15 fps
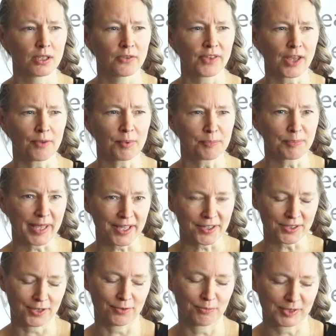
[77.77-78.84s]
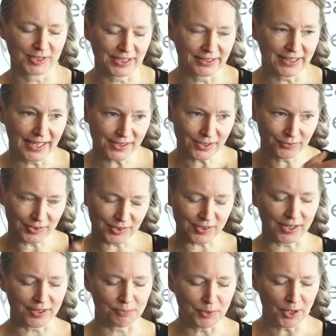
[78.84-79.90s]
We have prepared our presentation with
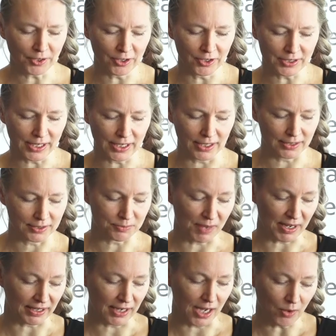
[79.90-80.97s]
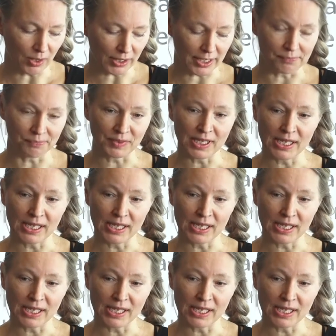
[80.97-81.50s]
Sandra Berkhold and Marina Auluke